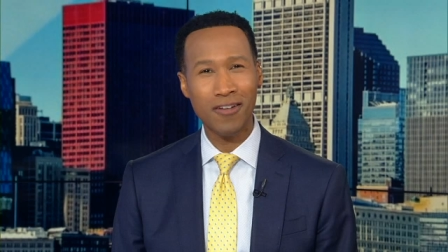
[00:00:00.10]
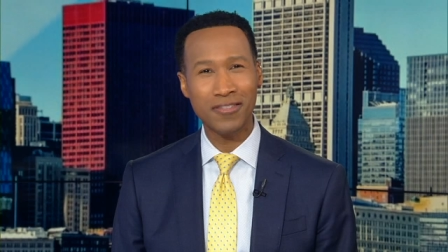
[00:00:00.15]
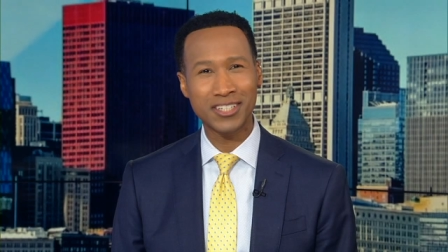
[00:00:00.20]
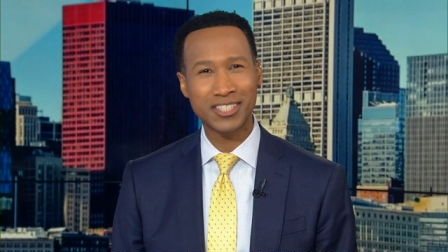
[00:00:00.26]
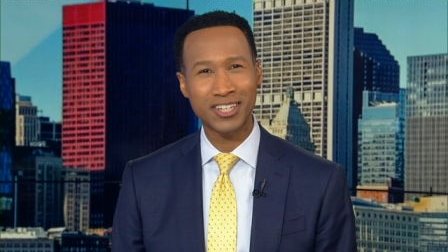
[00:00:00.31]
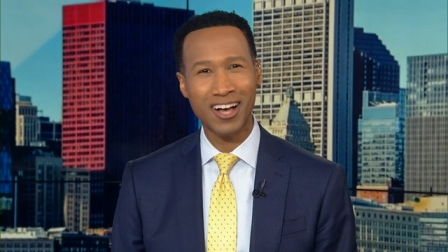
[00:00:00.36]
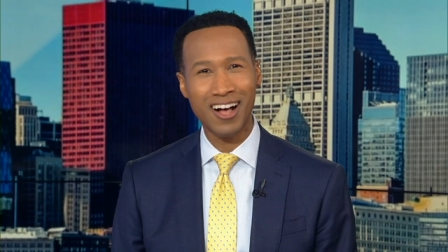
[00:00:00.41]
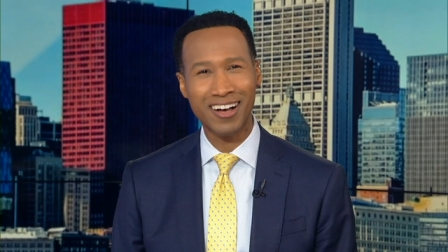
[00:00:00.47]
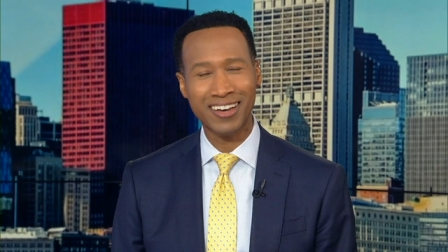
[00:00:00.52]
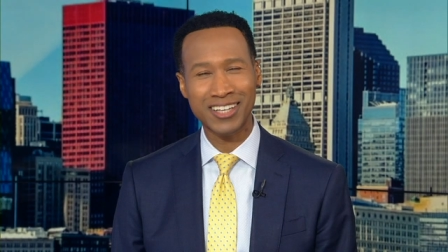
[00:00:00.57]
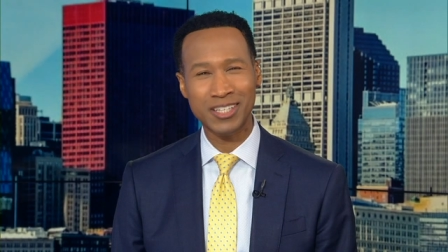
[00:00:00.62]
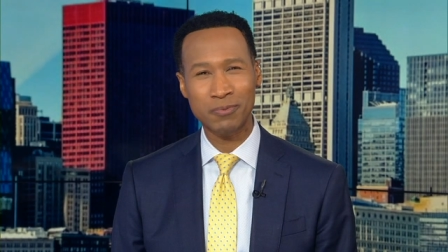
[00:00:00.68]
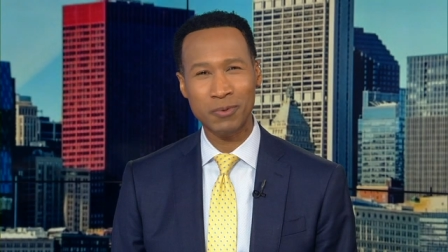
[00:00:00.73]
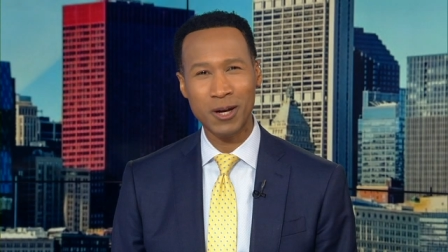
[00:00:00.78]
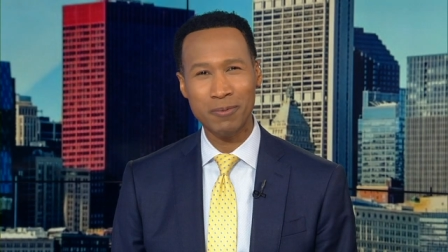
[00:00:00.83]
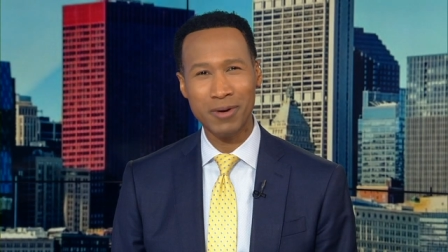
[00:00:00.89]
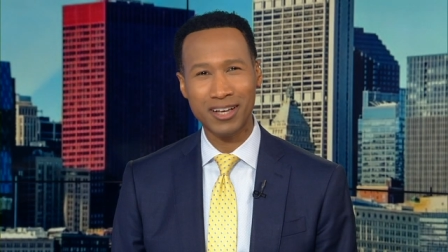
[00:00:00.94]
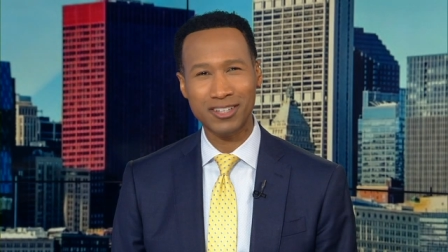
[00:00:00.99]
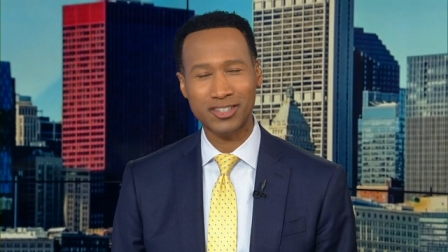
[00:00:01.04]
the talk
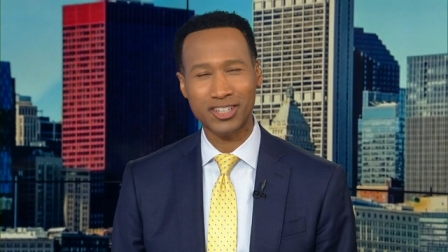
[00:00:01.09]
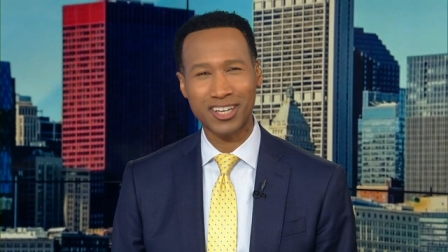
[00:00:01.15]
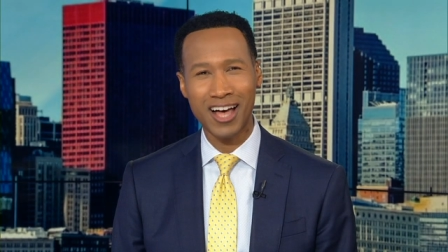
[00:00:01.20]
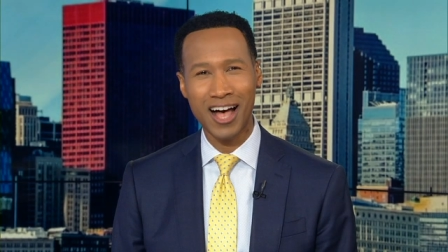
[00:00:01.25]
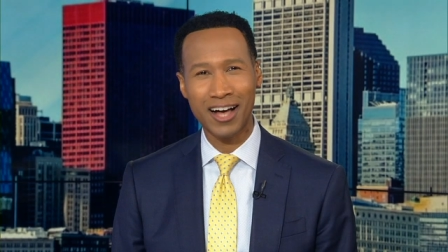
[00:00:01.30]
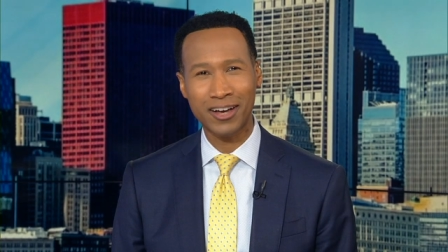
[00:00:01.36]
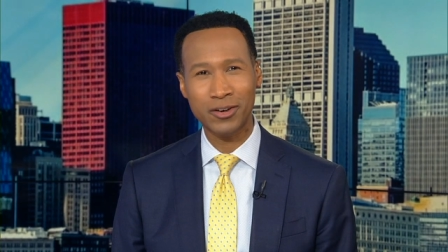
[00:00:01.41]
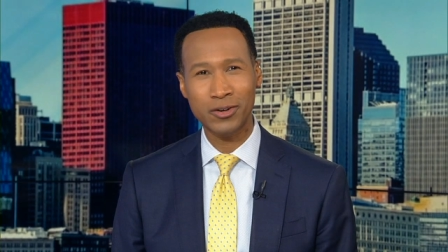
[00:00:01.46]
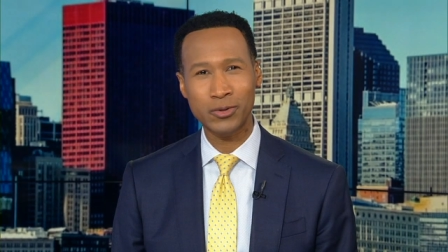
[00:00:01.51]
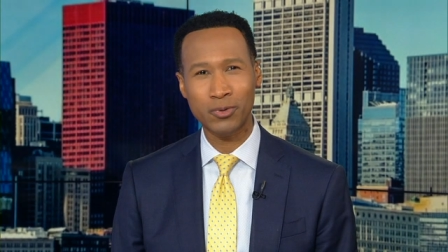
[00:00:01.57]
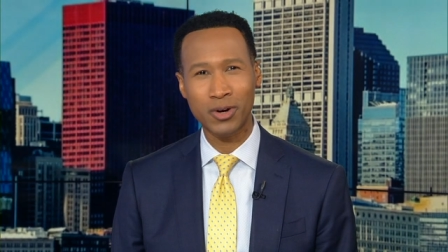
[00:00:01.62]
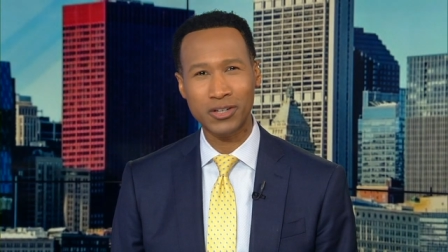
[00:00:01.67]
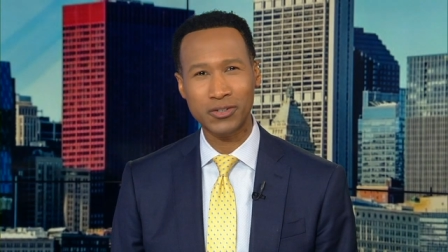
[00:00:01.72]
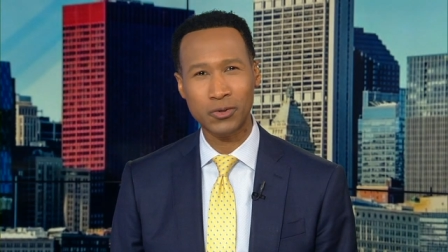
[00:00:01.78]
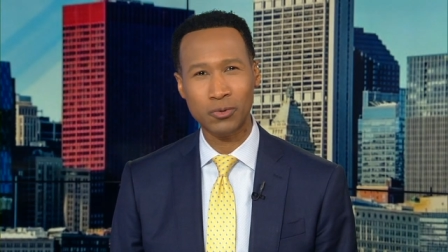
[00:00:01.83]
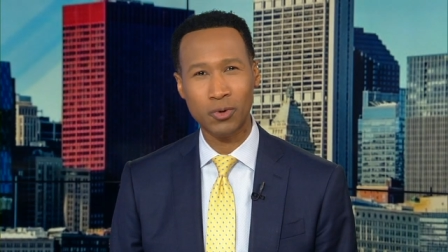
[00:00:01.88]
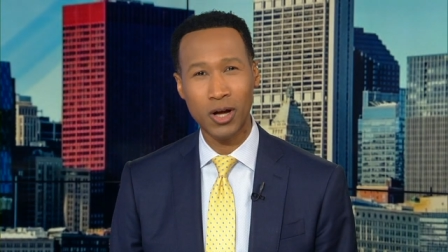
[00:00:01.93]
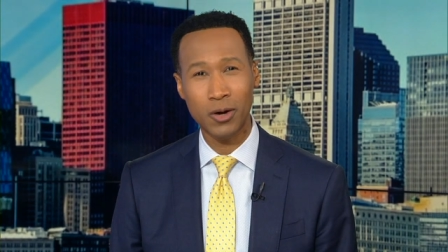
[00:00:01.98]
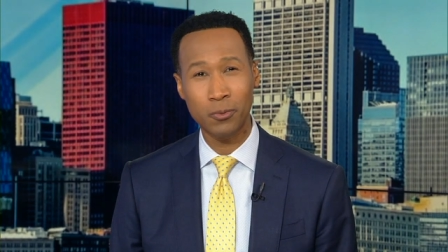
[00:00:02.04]
has been about Chicago's
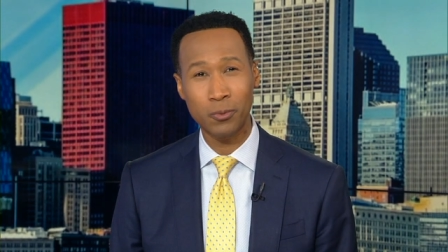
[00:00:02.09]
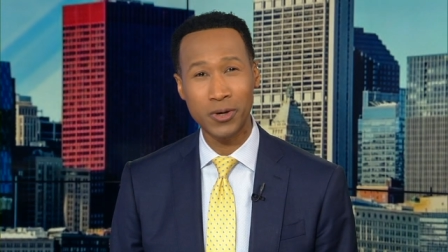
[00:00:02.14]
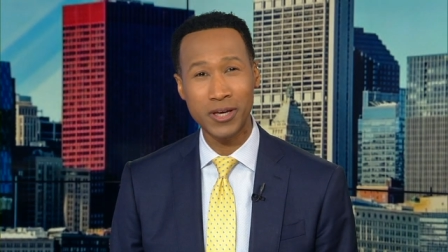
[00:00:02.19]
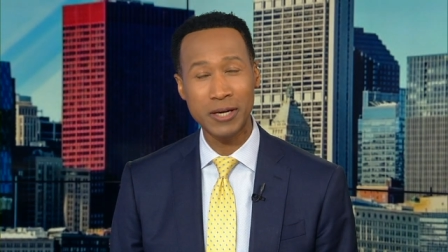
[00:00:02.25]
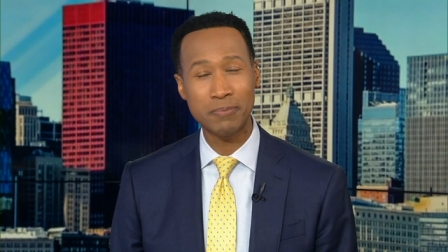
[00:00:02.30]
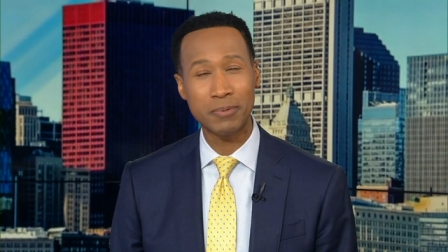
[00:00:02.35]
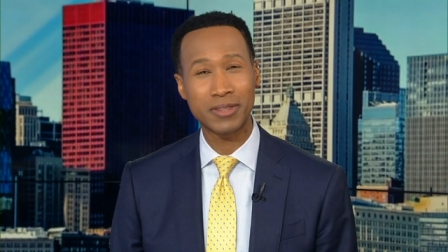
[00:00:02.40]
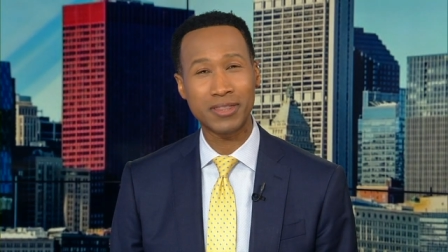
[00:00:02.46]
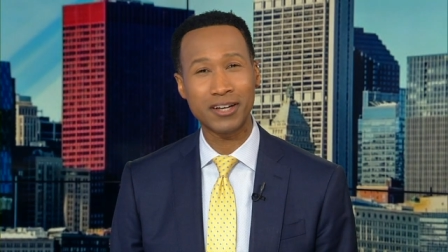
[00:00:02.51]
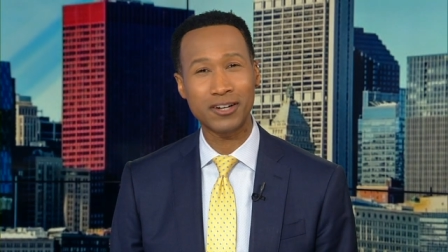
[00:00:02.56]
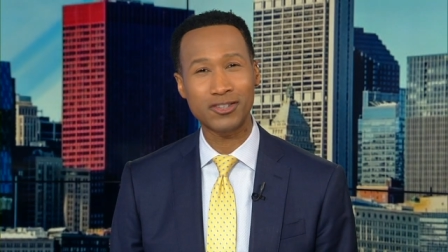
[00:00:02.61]
Restaurant Week,